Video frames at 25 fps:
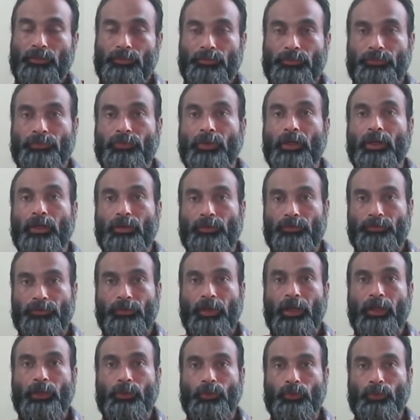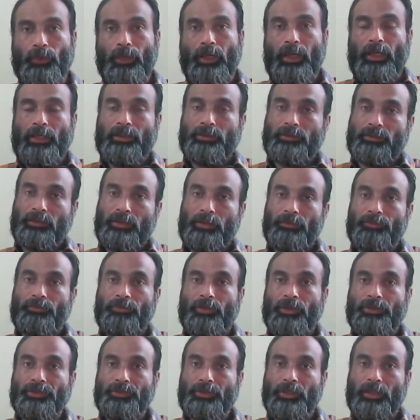5 as the
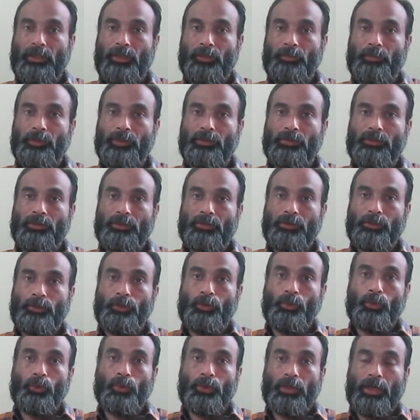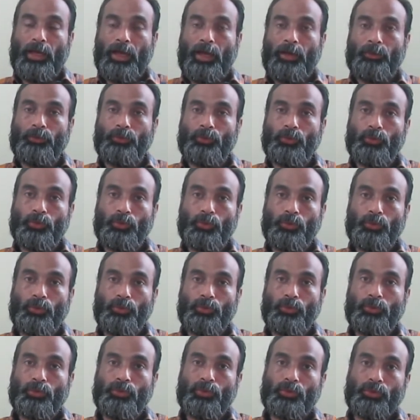first element, you have
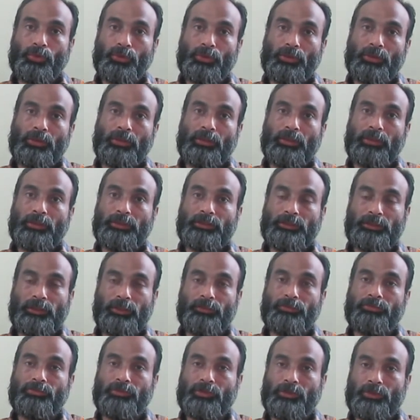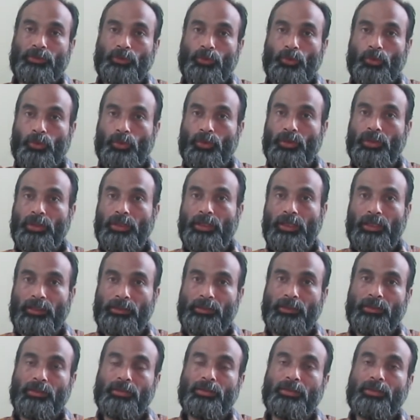to shift all
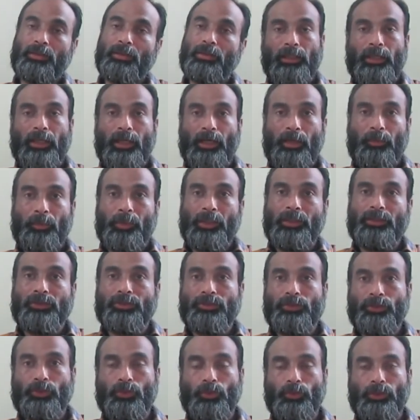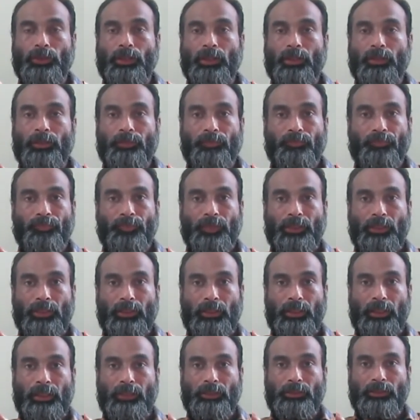other elements to the
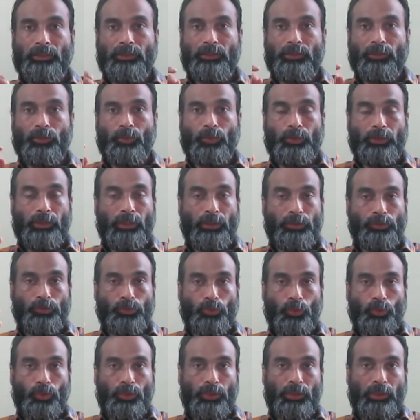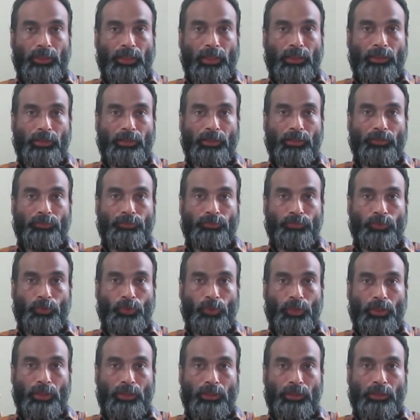right. Okay, so like if
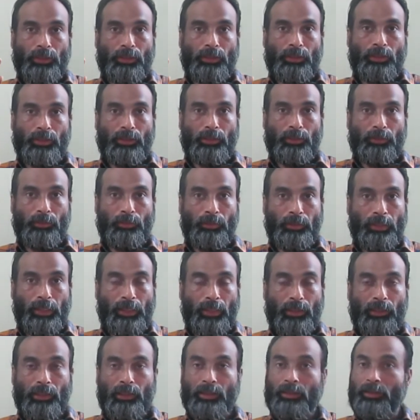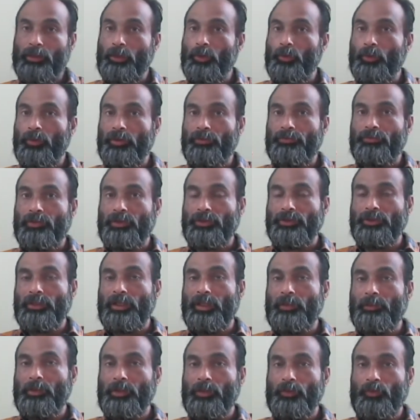you are earlier your first
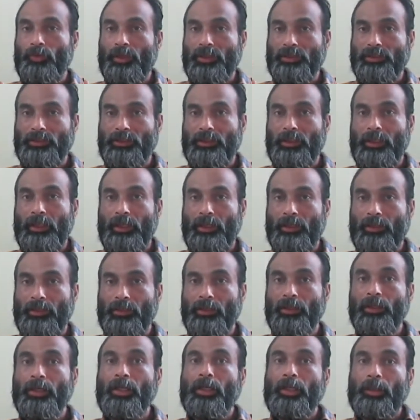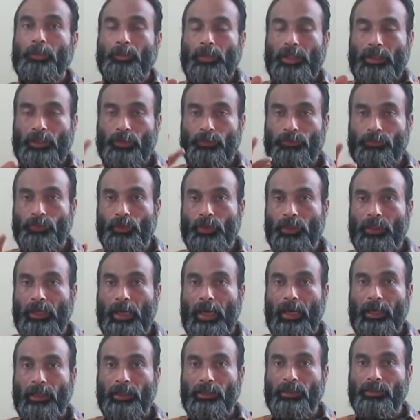element was 10, but if you
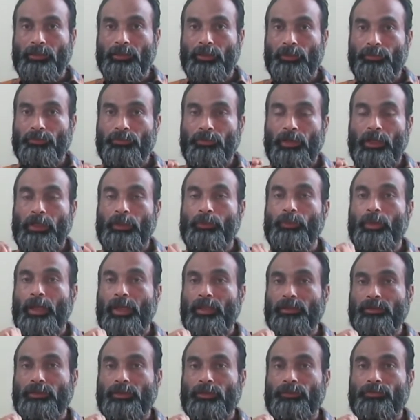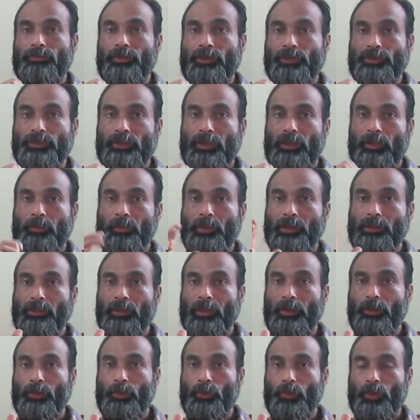are adding the 5 as the first element,
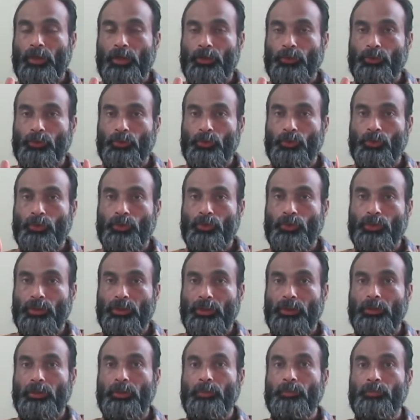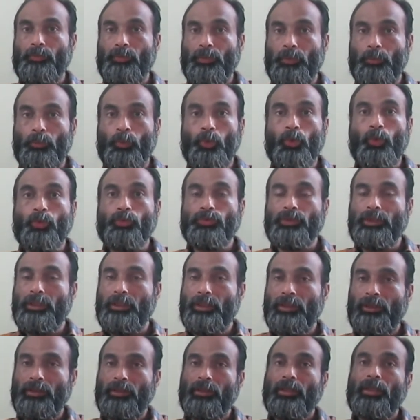then you have to move
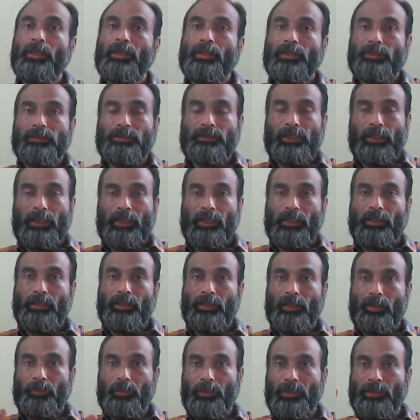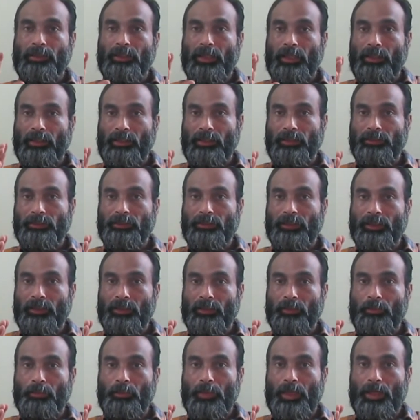the second element, that is
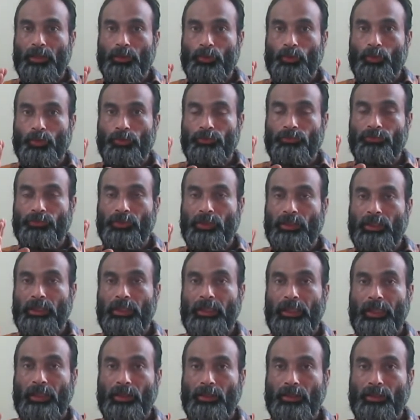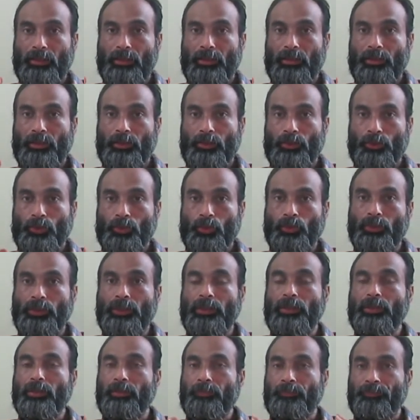the mark of 10, to
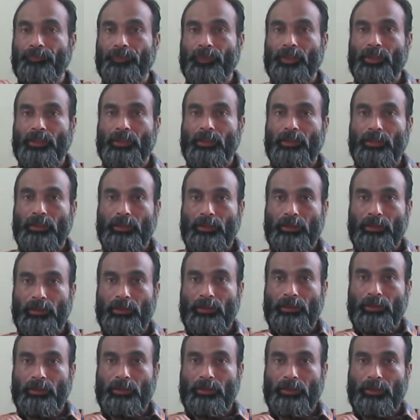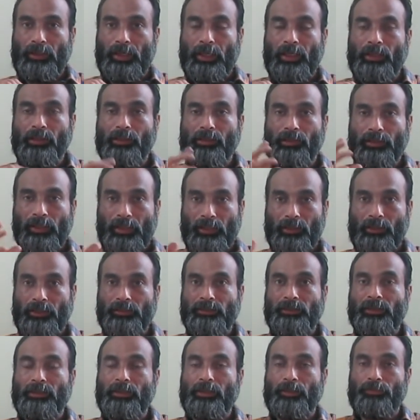the right, that
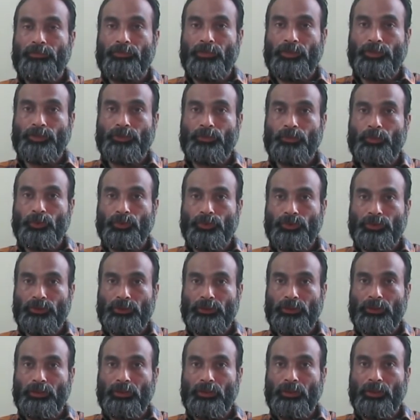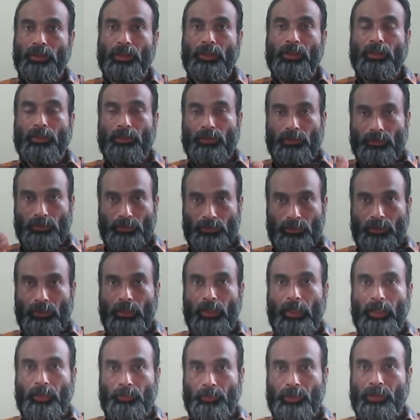is in the first position.
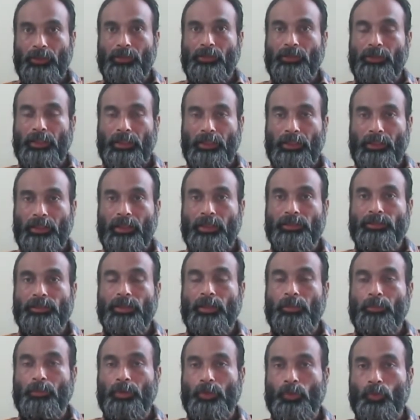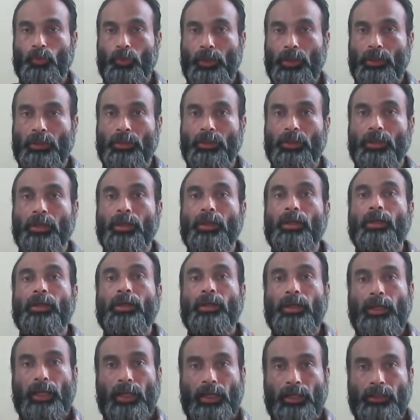I mean the index number 1,
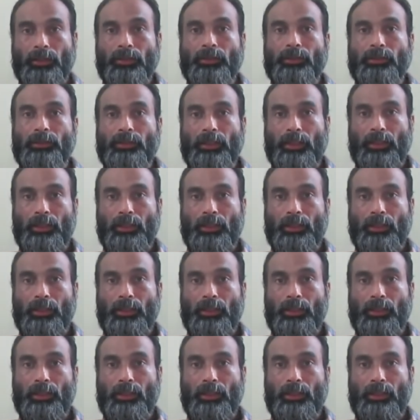and